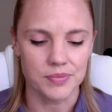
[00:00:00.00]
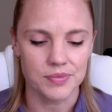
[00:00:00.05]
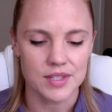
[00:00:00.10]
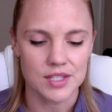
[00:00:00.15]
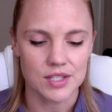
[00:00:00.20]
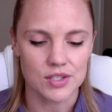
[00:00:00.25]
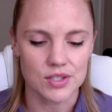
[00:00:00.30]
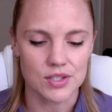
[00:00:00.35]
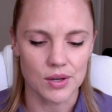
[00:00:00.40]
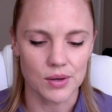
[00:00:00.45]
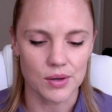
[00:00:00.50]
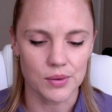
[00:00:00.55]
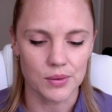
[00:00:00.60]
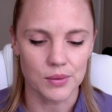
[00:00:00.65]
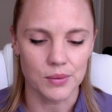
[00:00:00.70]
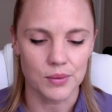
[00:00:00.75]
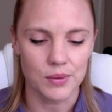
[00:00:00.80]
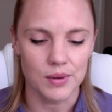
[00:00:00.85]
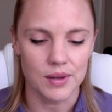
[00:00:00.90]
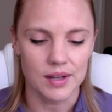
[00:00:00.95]

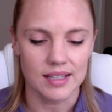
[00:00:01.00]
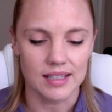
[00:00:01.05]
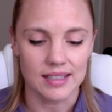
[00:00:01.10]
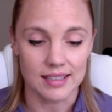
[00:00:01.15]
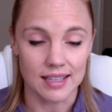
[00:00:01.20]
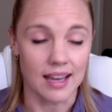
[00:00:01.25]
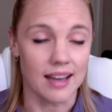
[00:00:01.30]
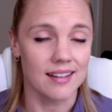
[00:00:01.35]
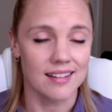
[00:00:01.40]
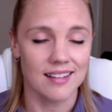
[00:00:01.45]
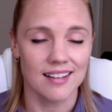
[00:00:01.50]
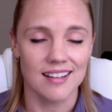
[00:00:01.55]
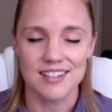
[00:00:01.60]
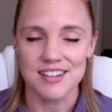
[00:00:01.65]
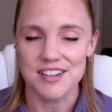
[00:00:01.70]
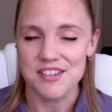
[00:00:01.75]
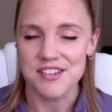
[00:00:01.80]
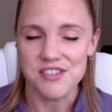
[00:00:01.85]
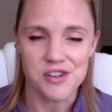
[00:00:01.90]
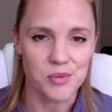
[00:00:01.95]
So yeah,
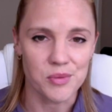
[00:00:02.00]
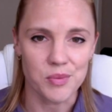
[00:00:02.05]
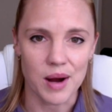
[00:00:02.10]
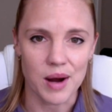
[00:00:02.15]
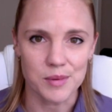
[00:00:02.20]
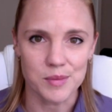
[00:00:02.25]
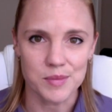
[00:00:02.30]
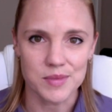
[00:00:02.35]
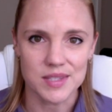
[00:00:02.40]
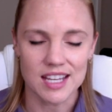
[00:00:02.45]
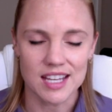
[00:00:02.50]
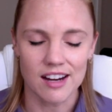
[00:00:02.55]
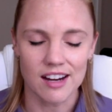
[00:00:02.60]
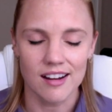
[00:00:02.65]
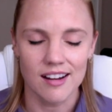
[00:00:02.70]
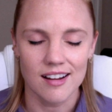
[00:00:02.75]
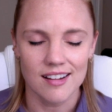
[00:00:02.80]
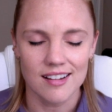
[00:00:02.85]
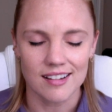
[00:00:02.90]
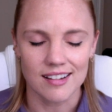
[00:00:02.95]
no problems there.
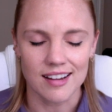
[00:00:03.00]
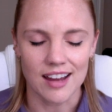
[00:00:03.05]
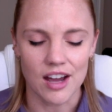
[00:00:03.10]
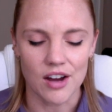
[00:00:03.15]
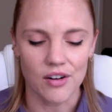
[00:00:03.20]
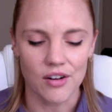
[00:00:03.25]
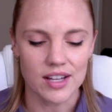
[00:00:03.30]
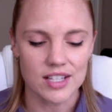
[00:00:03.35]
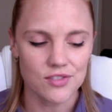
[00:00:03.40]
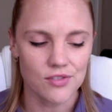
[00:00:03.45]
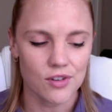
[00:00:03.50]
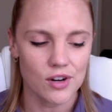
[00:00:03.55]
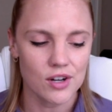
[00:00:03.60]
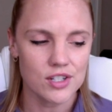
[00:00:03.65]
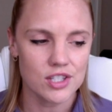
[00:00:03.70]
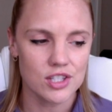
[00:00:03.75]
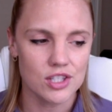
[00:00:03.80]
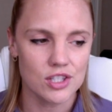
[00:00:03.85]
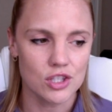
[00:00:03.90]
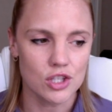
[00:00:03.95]
Now, as far as
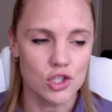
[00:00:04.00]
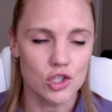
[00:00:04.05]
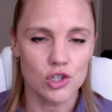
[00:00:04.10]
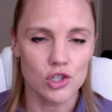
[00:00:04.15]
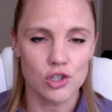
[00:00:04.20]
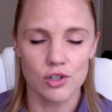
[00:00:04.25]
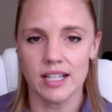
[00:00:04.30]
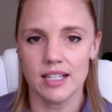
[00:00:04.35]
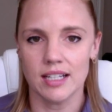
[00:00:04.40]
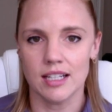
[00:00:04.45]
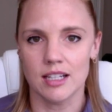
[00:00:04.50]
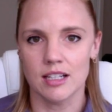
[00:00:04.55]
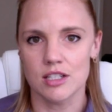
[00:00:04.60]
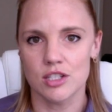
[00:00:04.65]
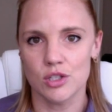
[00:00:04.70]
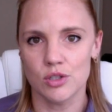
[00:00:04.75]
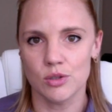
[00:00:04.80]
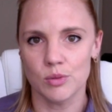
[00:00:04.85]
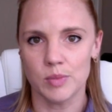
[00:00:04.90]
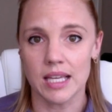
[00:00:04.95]
the training
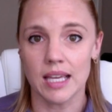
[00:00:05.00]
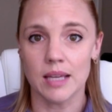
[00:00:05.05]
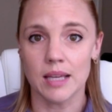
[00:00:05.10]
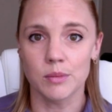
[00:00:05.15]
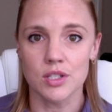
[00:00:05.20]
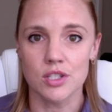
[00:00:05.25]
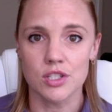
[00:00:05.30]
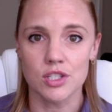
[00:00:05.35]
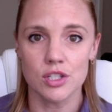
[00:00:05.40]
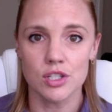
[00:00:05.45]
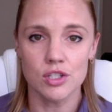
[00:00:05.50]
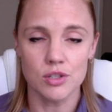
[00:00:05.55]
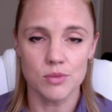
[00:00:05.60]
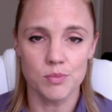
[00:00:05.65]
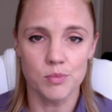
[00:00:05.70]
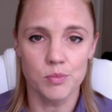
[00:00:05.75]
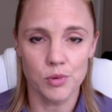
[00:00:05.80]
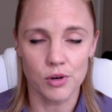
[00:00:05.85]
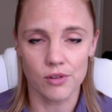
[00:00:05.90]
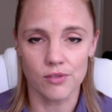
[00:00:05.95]
to be able to
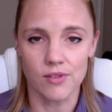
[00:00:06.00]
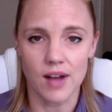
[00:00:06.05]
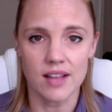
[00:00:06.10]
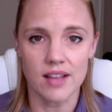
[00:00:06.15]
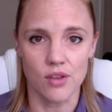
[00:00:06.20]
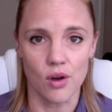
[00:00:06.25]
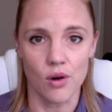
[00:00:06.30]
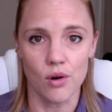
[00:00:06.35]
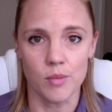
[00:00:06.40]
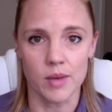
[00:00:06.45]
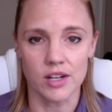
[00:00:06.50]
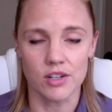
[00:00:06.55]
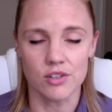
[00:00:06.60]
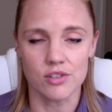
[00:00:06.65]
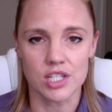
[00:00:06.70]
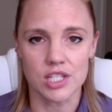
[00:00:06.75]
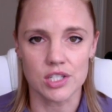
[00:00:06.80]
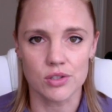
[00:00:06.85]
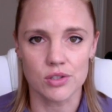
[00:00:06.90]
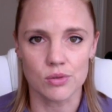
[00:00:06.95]
provide the home
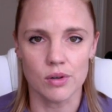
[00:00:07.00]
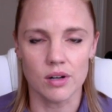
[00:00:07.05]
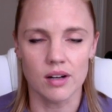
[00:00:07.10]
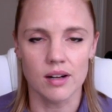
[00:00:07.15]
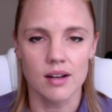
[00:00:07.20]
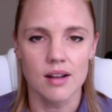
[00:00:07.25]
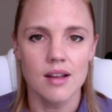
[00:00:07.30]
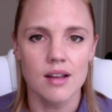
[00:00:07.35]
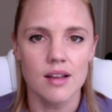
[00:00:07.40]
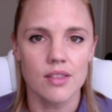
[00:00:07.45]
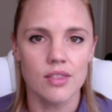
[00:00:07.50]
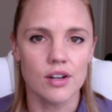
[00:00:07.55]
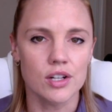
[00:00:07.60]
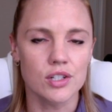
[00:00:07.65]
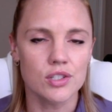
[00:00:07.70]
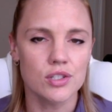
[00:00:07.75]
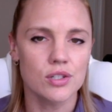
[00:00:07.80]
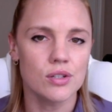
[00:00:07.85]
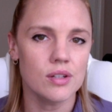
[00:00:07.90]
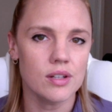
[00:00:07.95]
energy score, there are
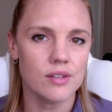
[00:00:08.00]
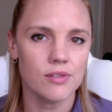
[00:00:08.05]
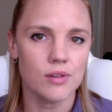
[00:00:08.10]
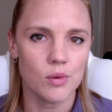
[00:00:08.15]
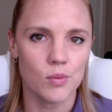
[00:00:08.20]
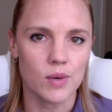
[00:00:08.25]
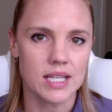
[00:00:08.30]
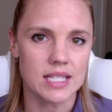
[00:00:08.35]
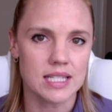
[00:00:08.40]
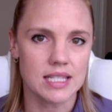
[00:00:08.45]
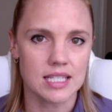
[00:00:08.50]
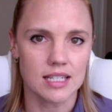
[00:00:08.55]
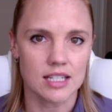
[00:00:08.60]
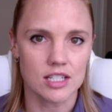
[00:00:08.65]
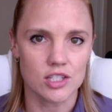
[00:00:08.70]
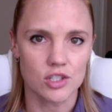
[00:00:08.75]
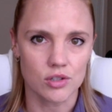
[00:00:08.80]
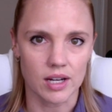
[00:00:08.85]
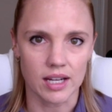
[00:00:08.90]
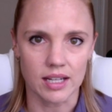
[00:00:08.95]
2 different ways to get
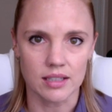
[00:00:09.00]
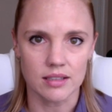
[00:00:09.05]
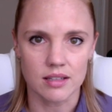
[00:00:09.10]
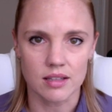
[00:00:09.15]
trained.